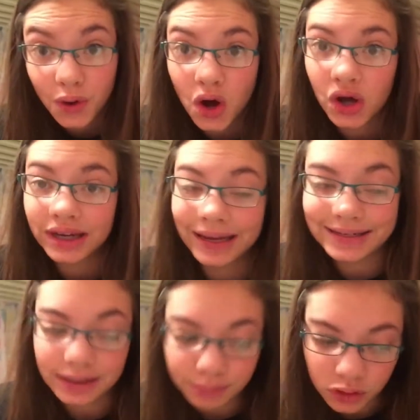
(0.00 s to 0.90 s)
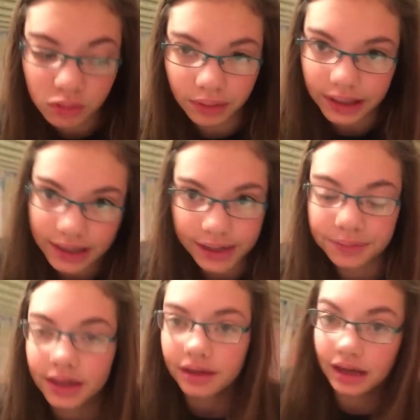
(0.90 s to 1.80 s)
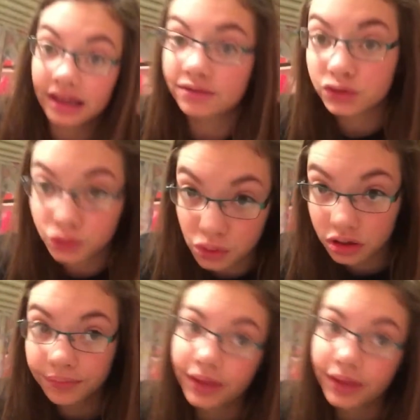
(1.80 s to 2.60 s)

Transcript: on a typical Monday, I have school,